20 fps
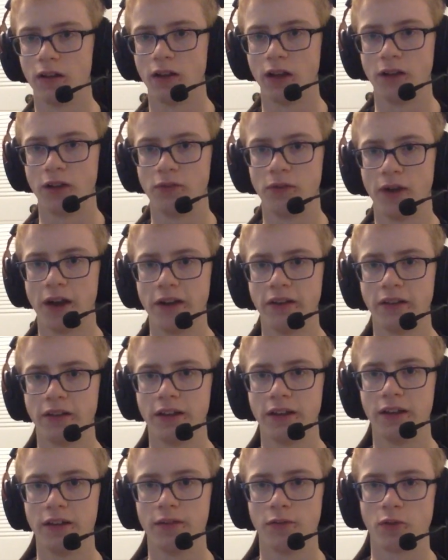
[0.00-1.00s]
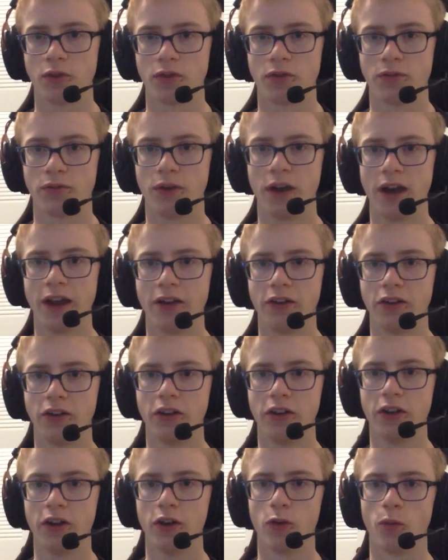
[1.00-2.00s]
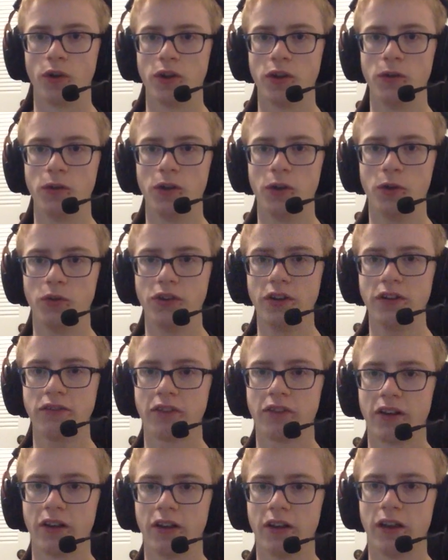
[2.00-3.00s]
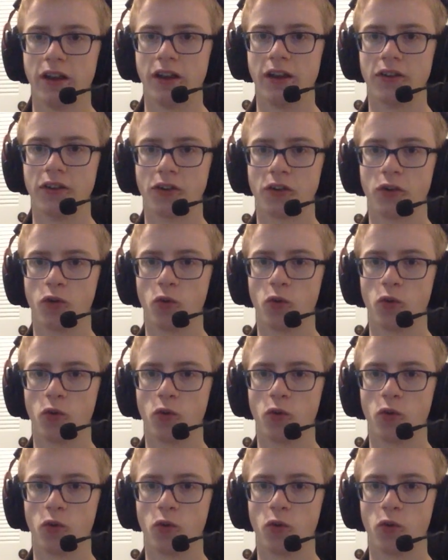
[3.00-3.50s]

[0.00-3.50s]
And finally, for the final, when you use it, it is